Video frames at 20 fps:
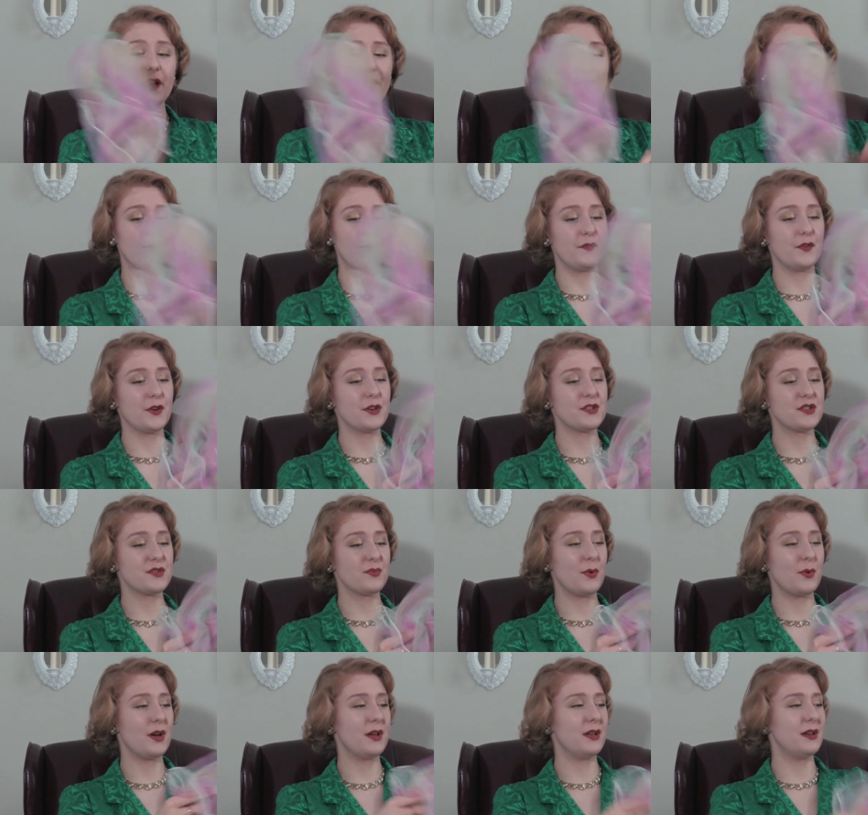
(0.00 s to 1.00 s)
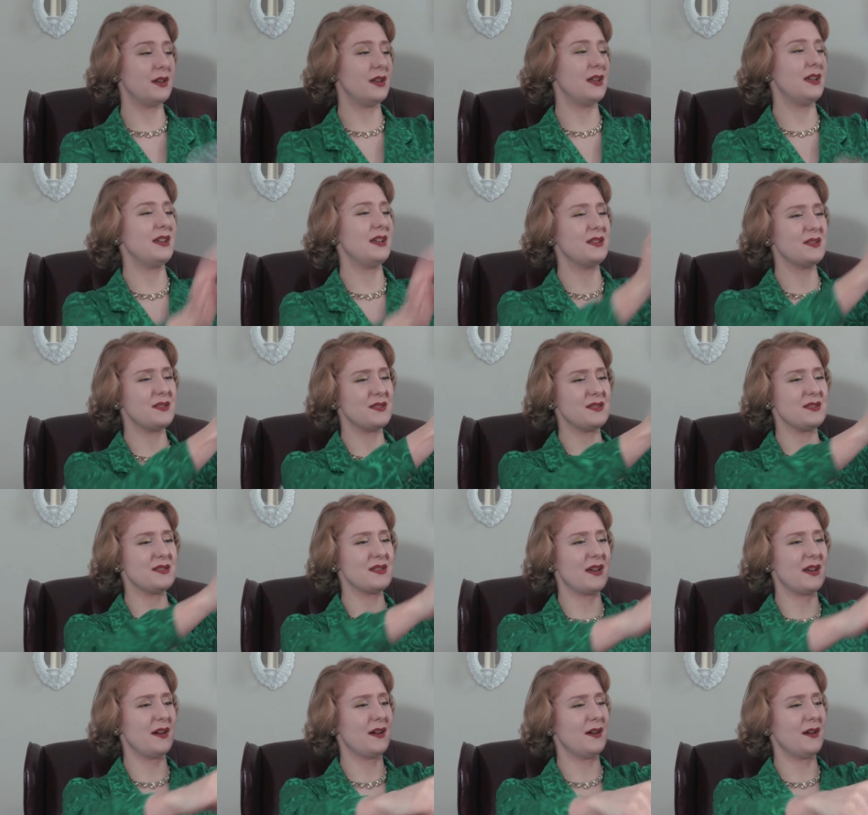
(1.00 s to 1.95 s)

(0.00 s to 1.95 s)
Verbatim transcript: The first one is